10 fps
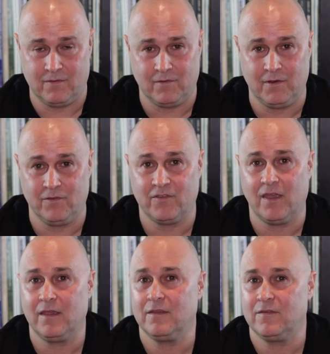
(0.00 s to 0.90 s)
little
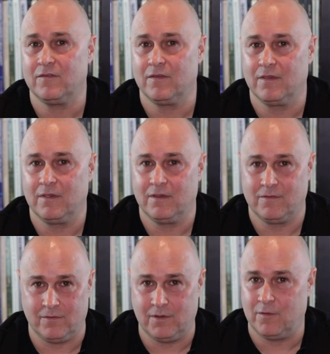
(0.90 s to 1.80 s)
science.
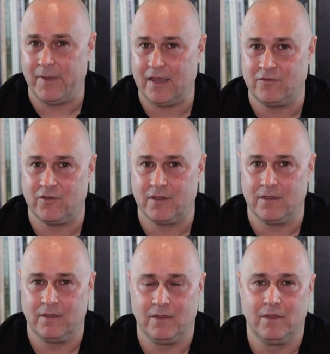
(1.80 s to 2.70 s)
It's a little magic.
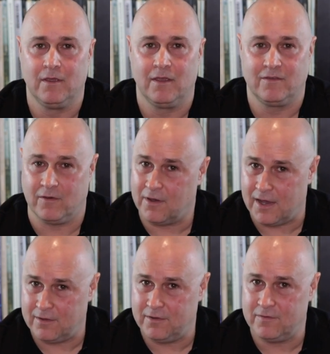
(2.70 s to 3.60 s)
It's a
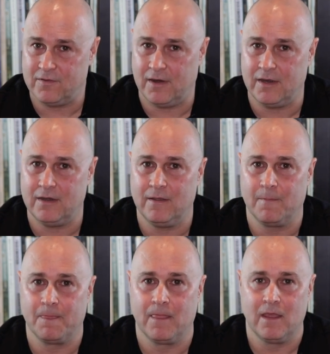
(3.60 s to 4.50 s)
lot of listening.
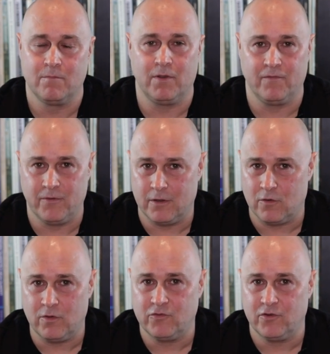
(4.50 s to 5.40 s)
But if you
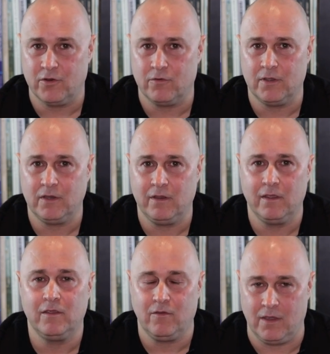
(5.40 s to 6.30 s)
know what you're doing,
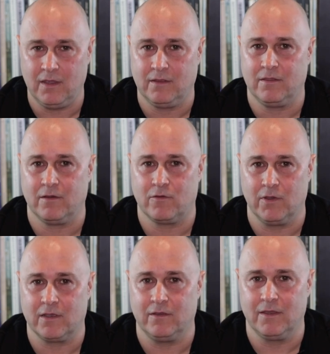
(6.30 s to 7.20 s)
you can get there
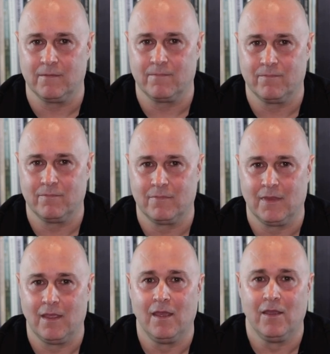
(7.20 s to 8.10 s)
quickly.
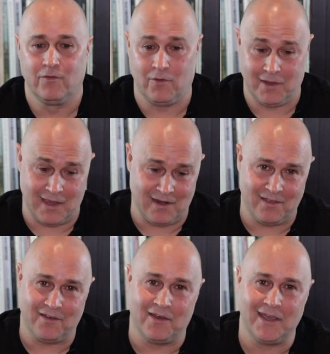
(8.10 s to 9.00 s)
So
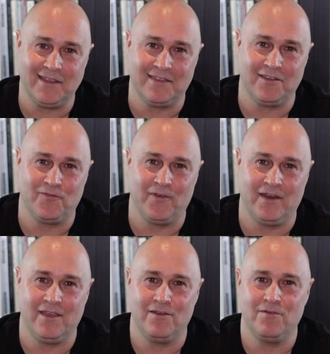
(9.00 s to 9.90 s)
again, like this
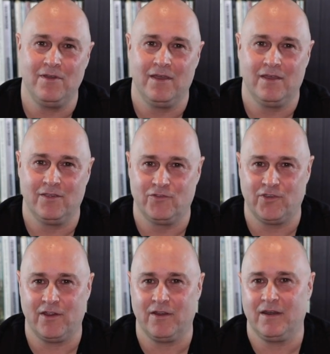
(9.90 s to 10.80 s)
video,
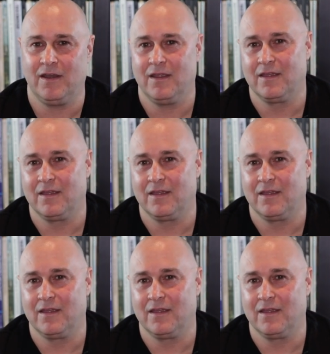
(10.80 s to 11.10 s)
share it,